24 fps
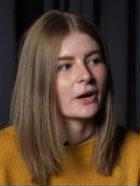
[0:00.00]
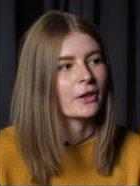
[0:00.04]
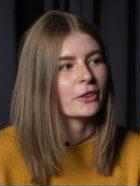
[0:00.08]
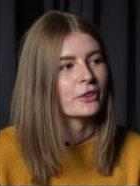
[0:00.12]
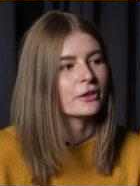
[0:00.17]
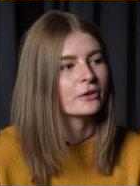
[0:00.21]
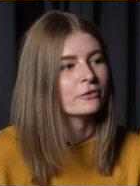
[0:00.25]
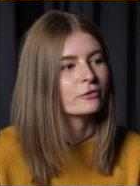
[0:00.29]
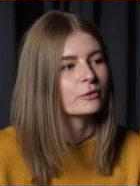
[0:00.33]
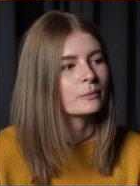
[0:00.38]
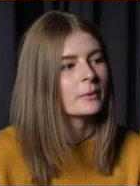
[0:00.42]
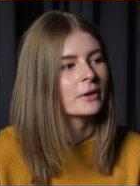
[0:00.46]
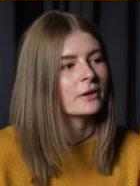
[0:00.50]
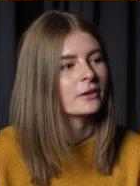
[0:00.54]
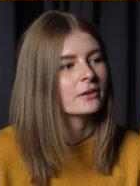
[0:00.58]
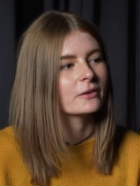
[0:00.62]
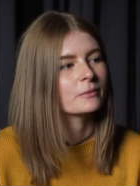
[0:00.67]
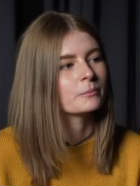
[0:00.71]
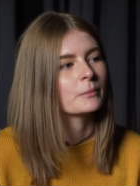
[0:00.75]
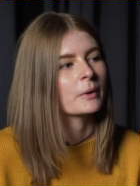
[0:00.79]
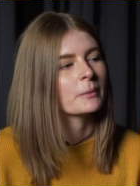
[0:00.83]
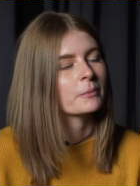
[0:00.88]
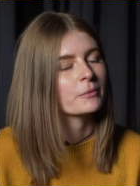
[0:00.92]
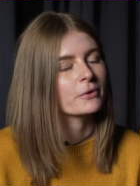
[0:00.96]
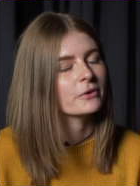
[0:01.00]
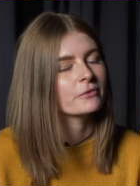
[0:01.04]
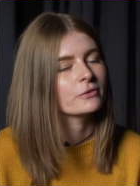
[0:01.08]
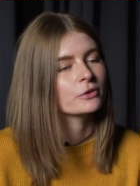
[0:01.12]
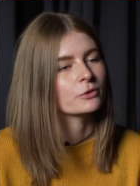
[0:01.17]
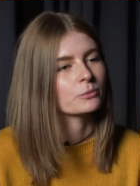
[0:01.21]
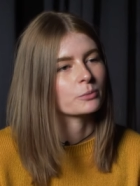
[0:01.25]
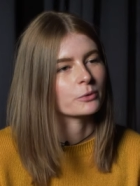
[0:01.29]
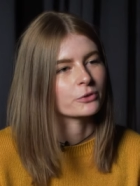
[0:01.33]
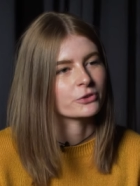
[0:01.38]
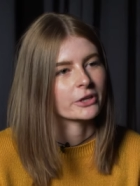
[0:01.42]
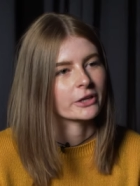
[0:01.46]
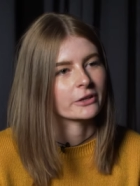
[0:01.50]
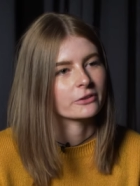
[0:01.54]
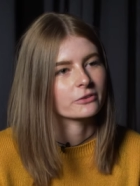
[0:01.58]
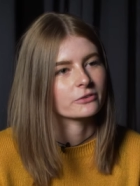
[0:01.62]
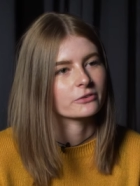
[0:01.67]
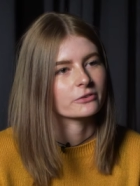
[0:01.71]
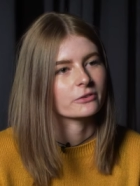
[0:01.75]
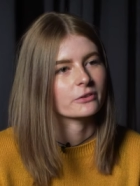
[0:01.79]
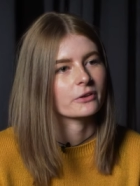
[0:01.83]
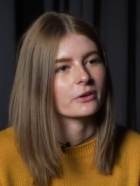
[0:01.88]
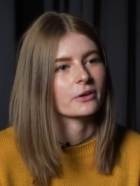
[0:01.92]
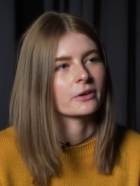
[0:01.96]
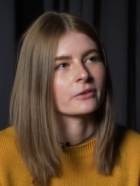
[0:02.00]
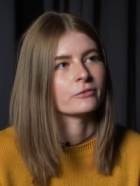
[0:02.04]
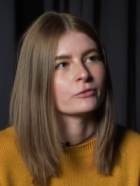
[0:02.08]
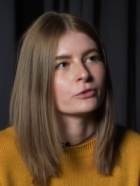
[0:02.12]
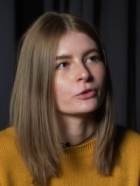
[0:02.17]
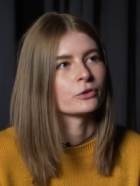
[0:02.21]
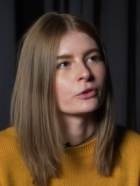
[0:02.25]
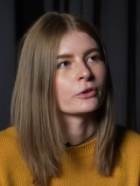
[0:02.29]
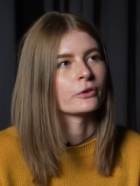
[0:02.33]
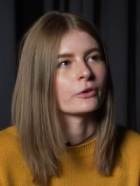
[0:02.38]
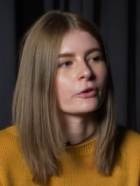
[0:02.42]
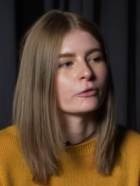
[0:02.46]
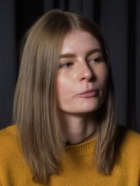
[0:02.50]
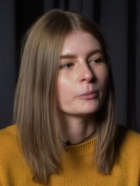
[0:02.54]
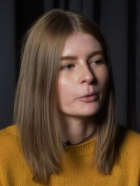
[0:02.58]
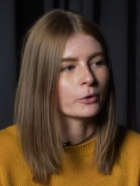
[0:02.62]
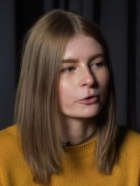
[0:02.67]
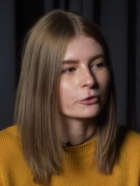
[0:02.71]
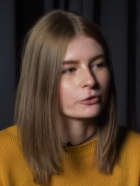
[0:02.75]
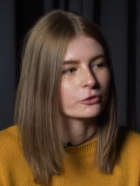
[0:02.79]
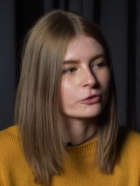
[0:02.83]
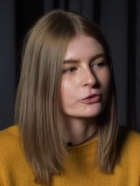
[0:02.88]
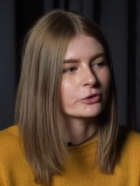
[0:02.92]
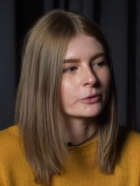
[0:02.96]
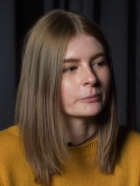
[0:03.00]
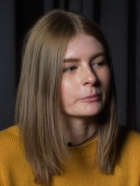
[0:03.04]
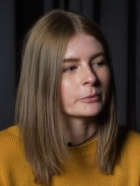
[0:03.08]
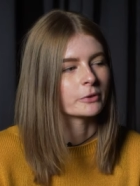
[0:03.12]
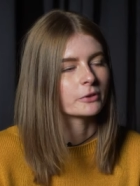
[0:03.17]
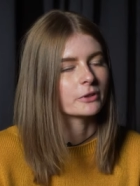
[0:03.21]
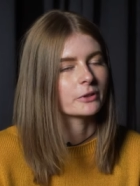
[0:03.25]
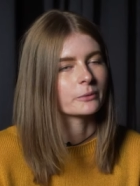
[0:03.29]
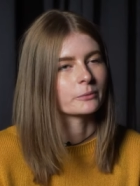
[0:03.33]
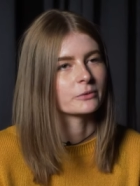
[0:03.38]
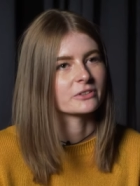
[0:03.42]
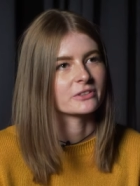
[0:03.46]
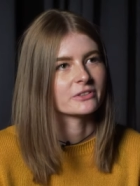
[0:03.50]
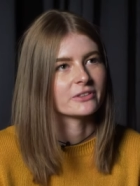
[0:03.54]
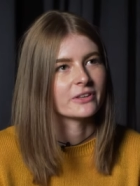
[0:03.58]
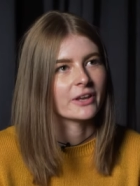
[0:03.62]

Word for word: think for my, my previous projects, I've done a lot of portraiture, but it was